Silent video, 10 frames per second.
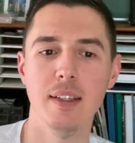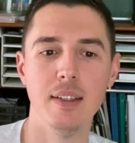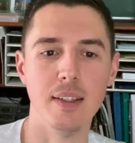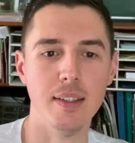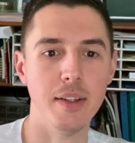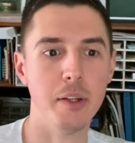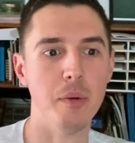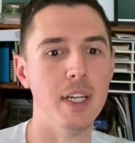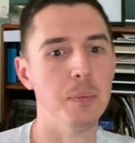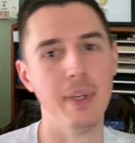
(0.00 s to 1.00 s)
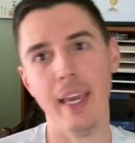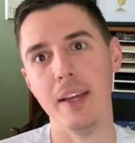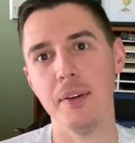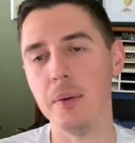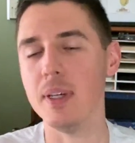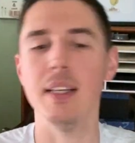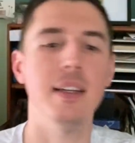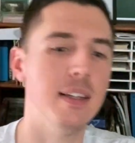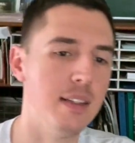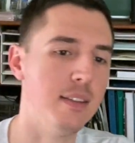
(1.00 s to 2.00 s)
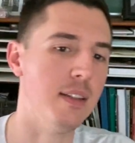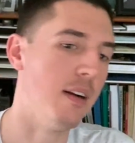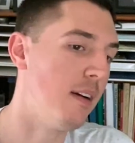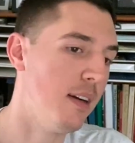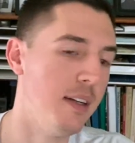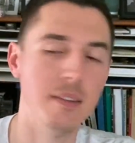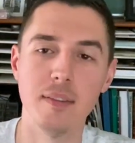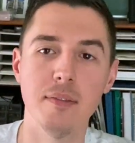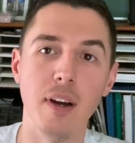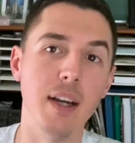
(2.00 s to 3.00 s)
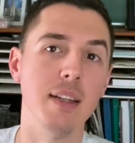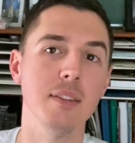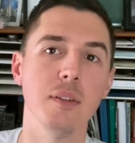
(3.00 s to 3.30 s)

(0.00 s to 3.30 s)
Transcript: Otherwise, we can't do it. And I said, all right, fine.